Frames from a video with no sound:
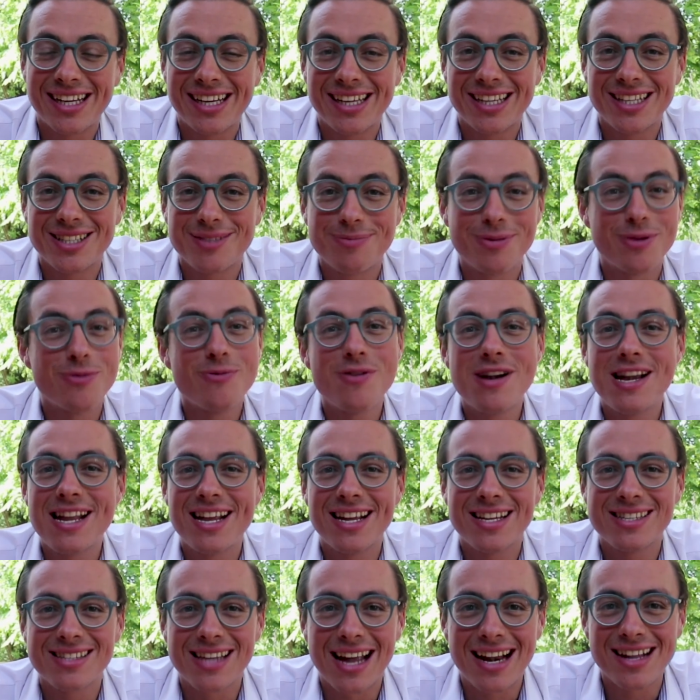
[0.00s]
It's been really
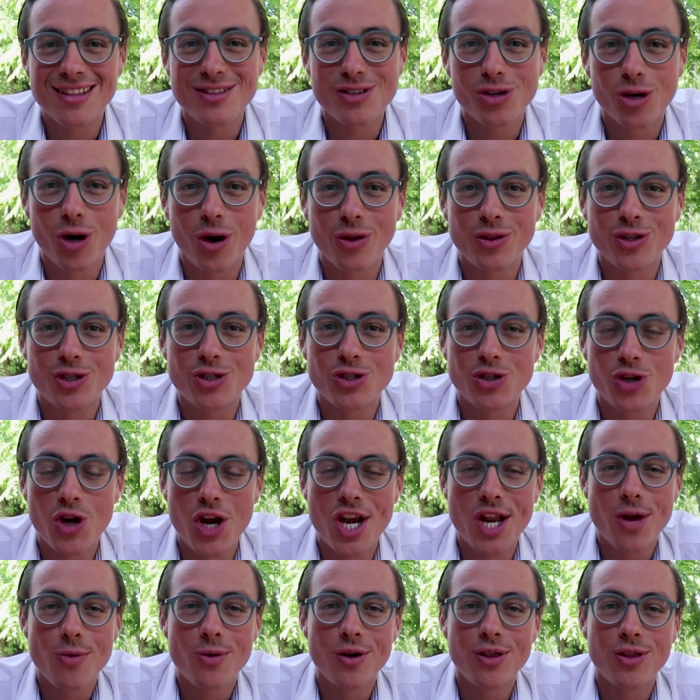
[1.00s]
exciting to go on this
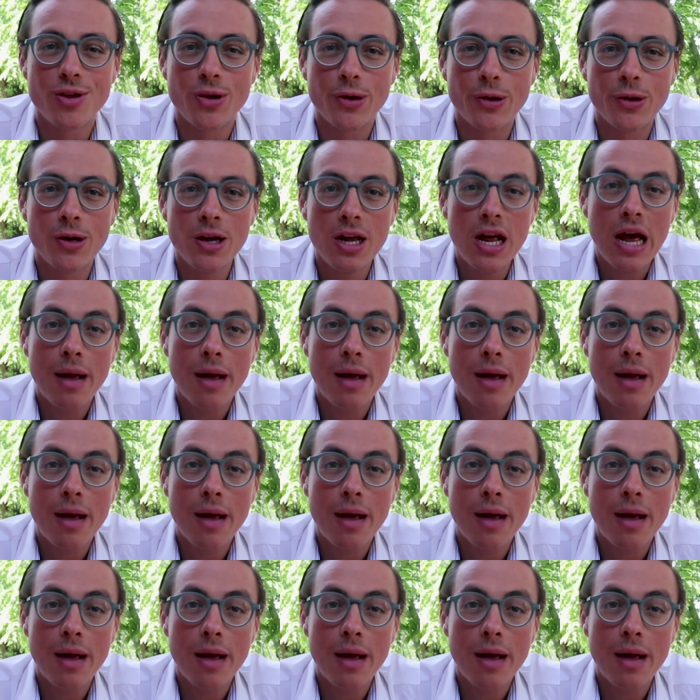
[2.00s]
journey with you.